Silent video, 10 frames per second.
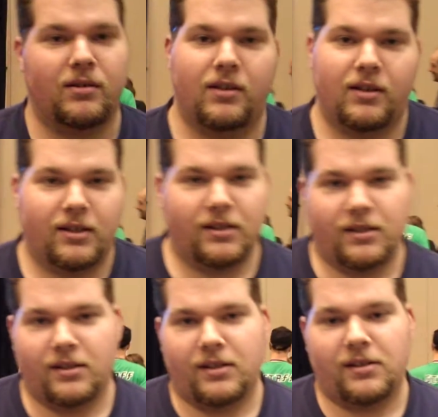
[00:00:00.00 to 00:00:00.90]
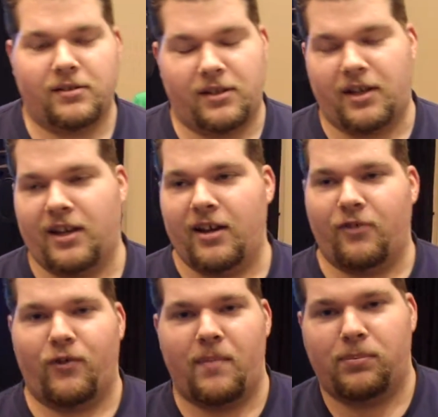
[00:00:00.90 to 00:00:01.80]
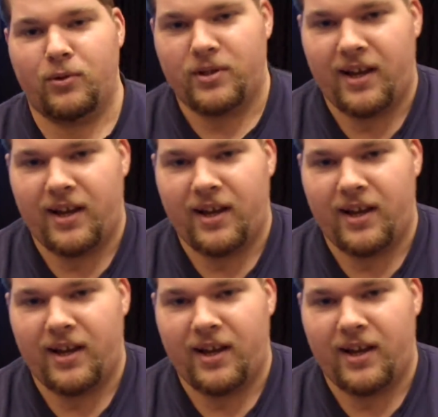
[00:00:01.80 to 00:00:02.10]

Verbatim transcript: red and blue times, you yeah, know, when the first red, came blue, on.